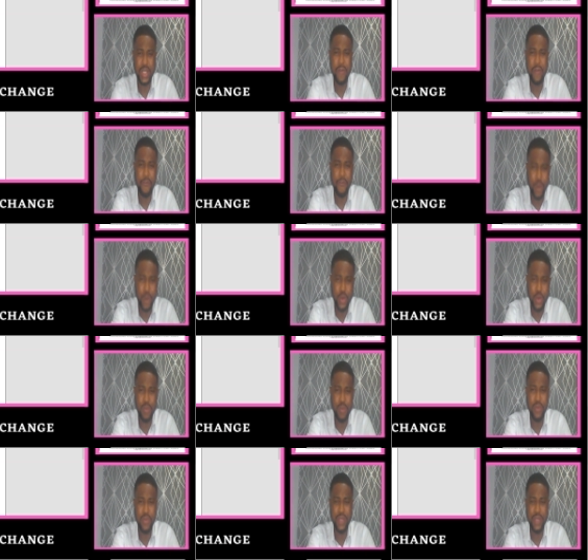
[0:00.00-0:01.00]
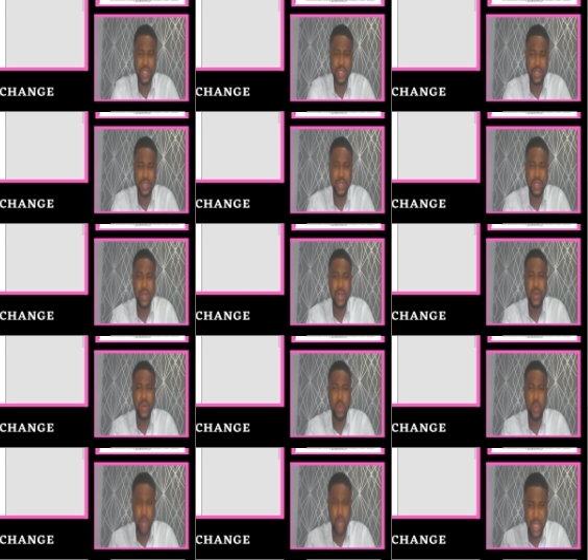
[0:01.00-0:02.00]
for your provisions
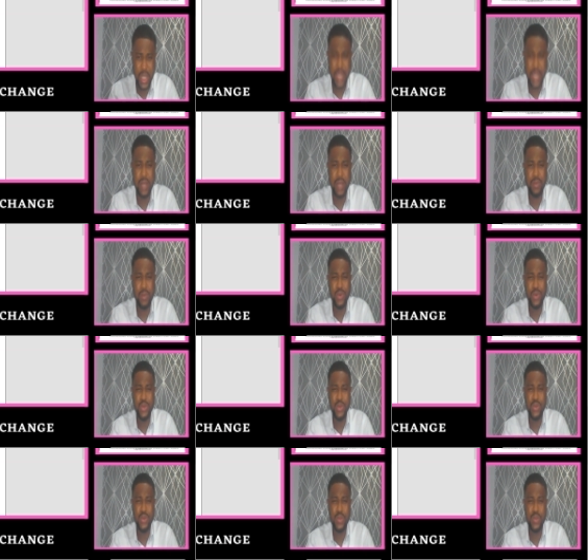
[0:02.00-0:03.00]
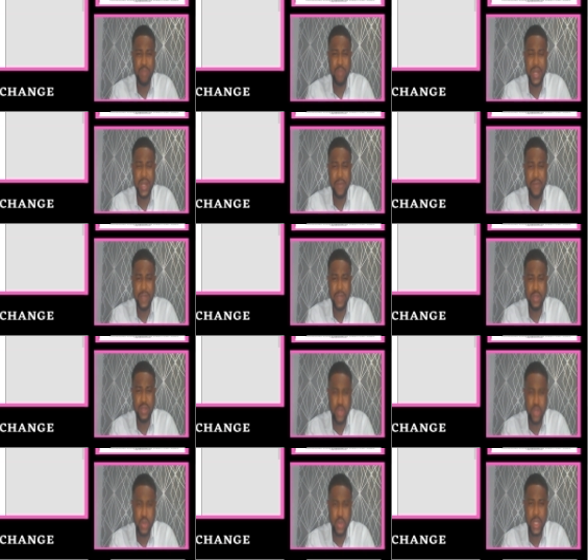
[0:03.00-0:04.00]
will enable you to benefit
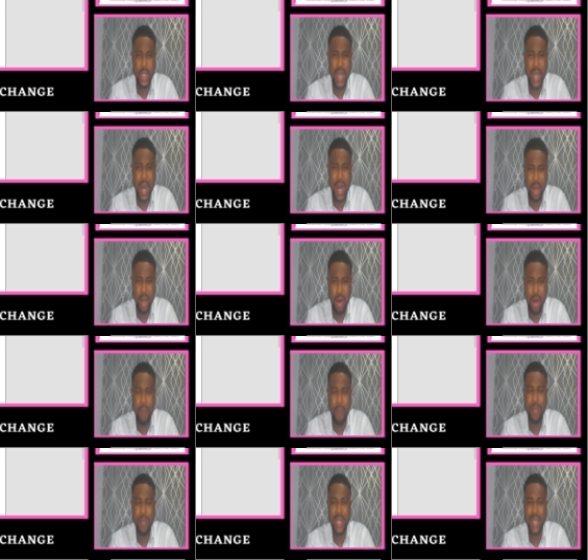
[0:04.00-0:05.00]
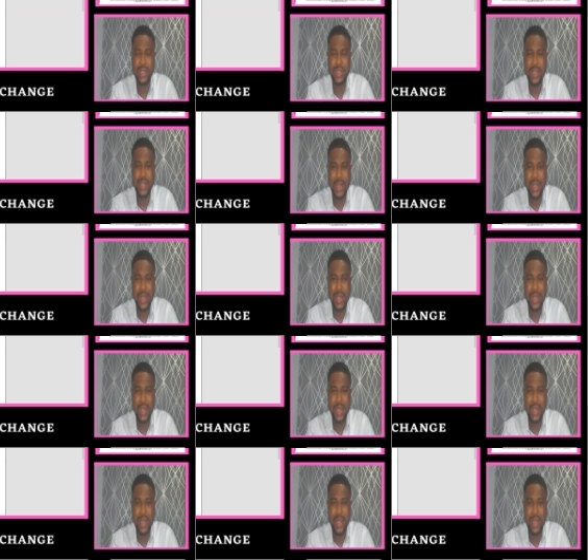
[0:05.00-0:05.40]
during our complex